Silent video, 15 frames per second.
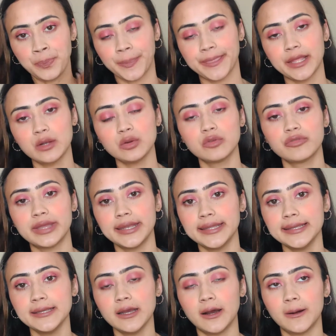They look
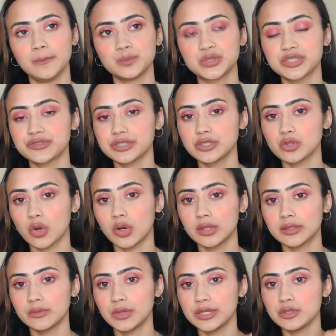very different
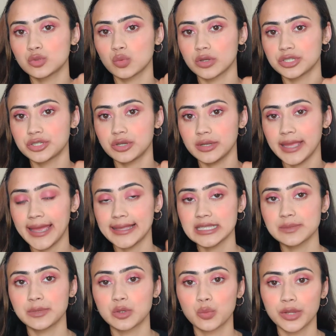on when you swatch it on your hands,
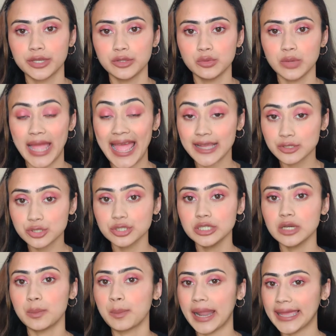but when you actually
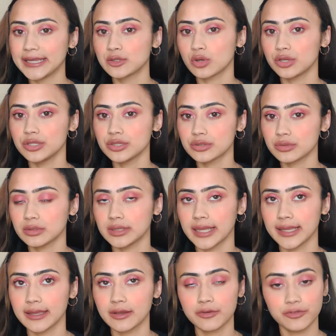apply it on your
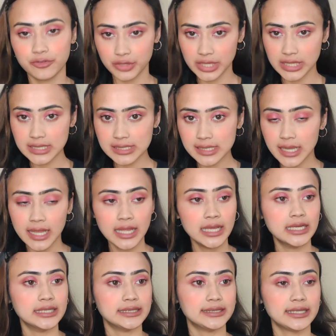like face,
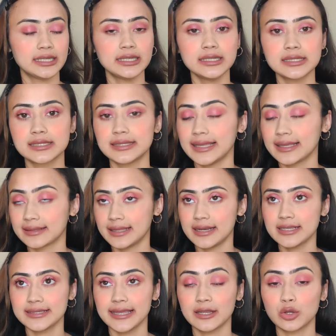there is
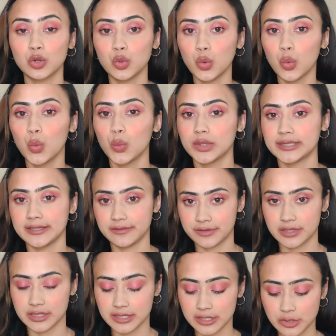like no
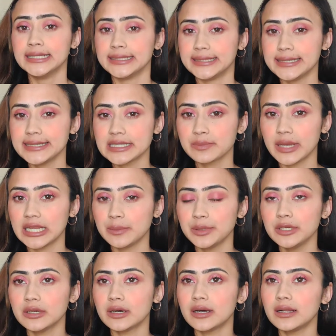difference. This might
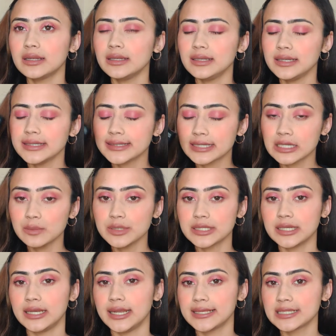be a little
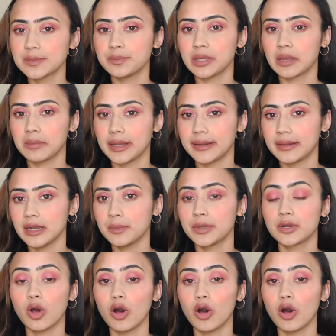bit less pigmented, but